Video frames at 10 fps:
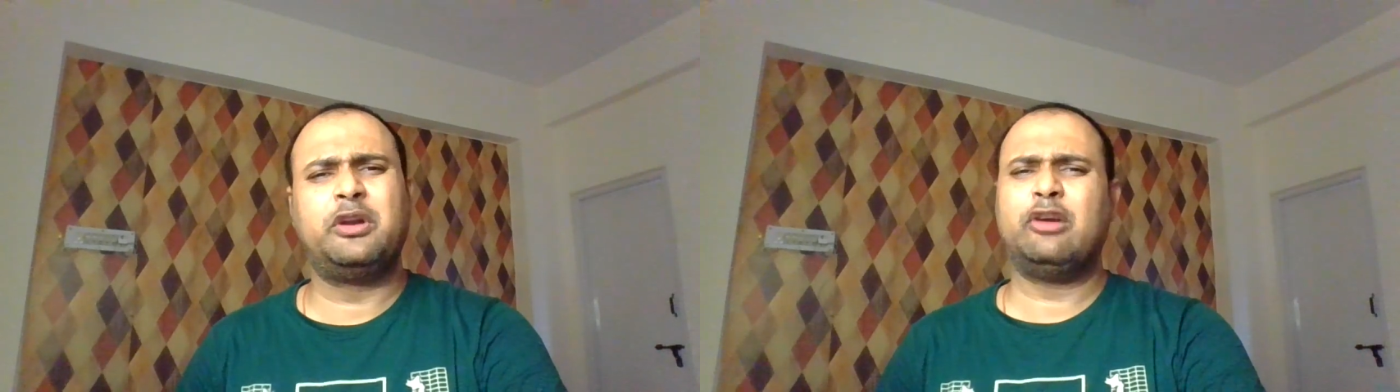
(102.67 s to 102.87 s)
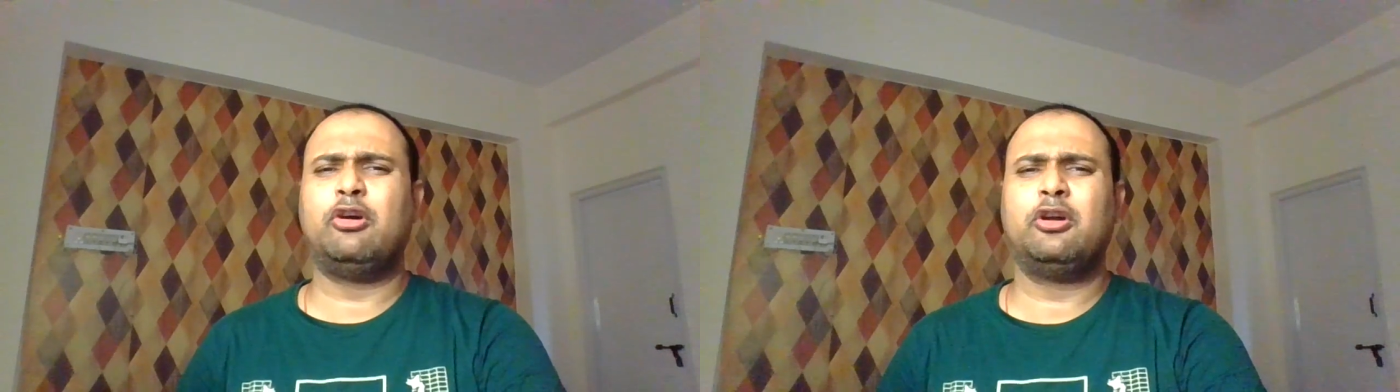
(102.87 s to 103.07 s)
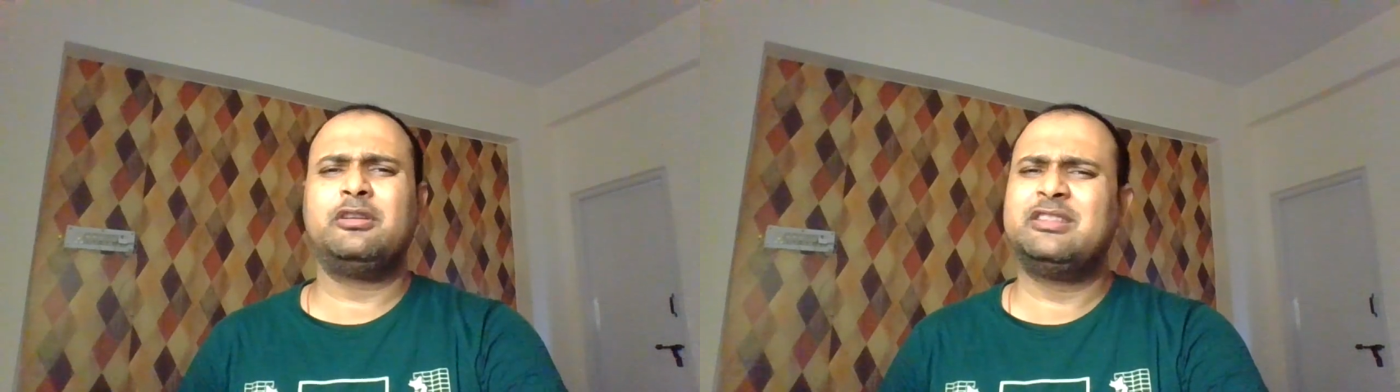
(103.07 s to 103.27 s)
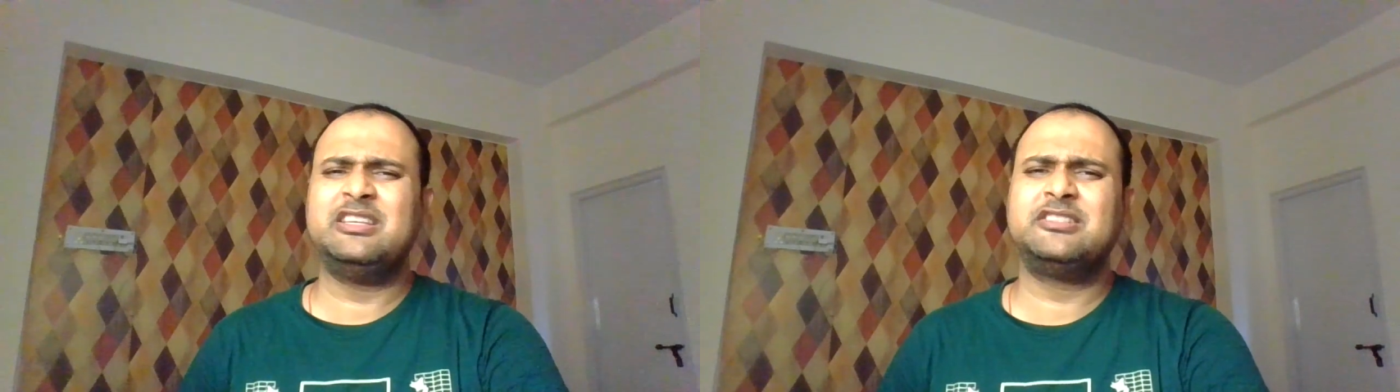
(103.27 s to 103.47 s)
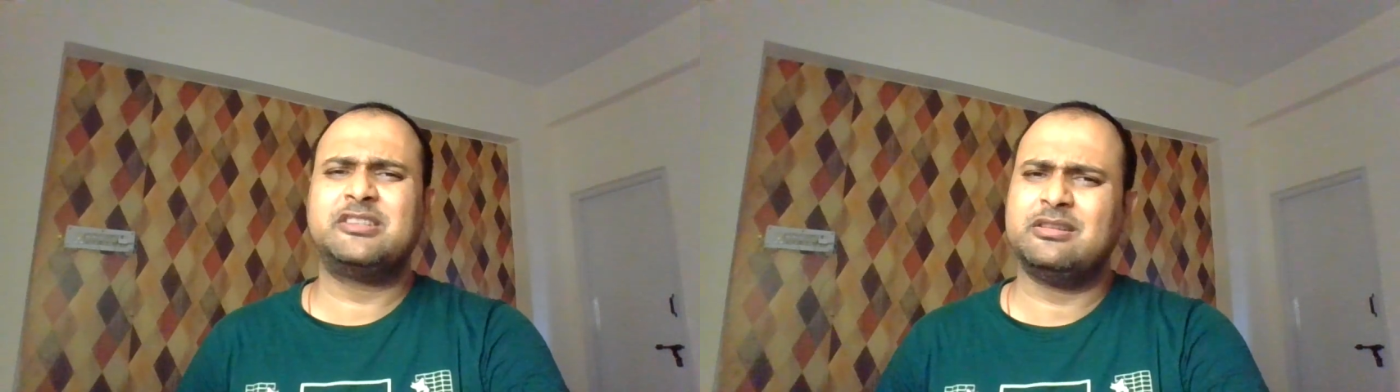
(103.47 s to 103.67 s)
take on
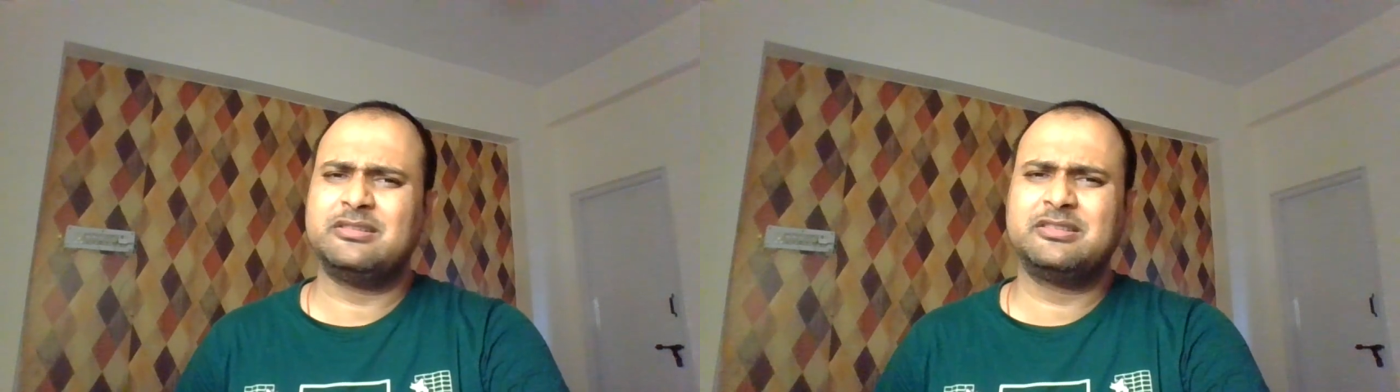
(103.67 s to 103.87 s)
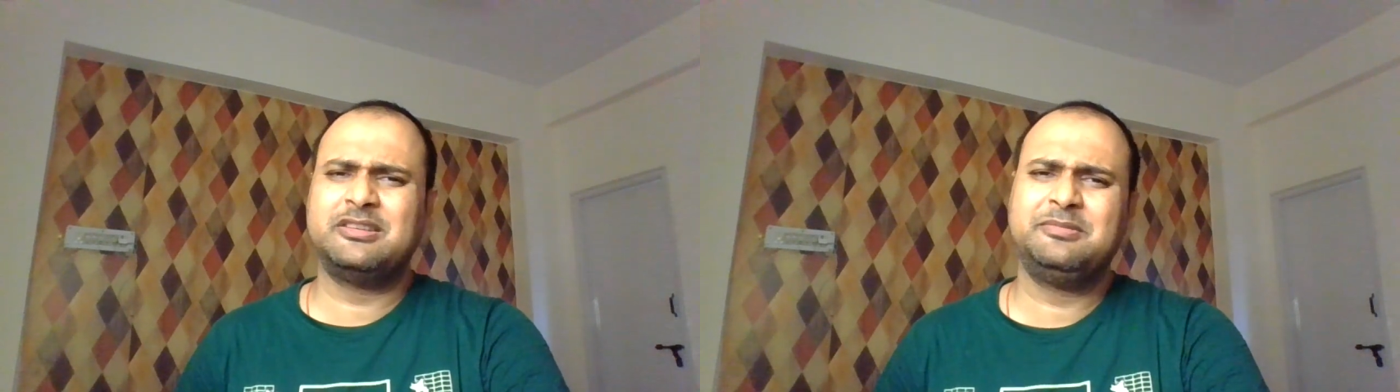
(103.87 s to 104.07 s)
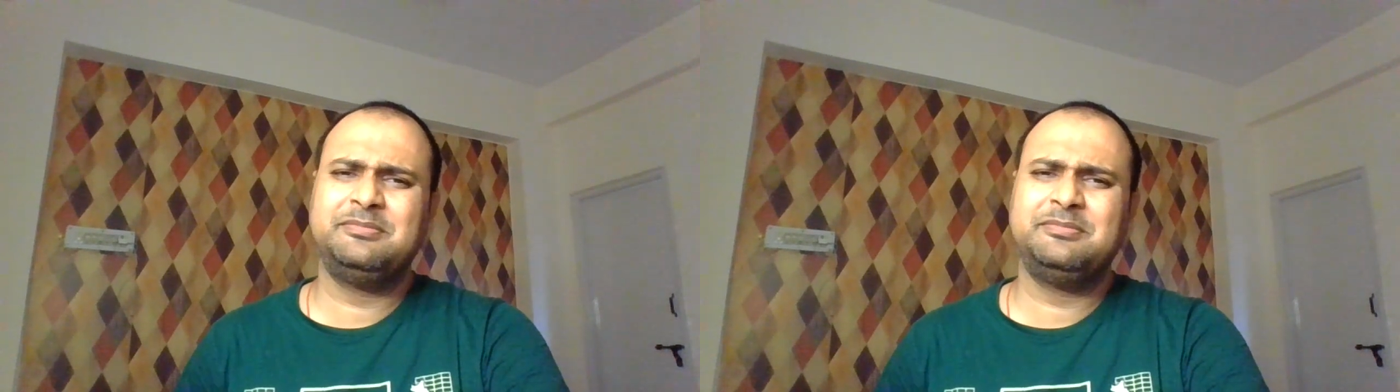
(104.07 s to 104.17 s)
this task.